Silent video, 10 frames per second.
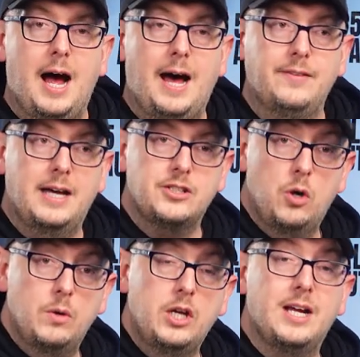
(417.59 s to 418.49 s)
And that's
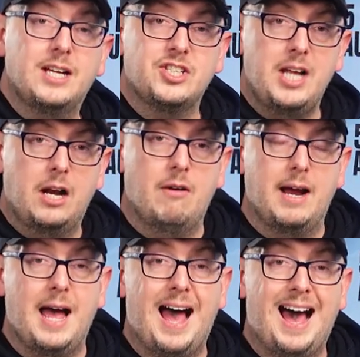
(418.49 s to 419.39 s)
only going to
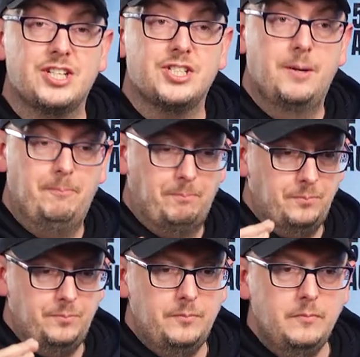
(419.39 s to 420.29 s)
accelerate as
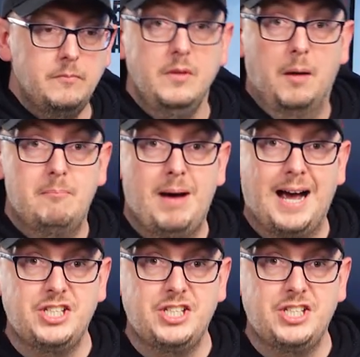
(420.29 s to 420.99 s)
my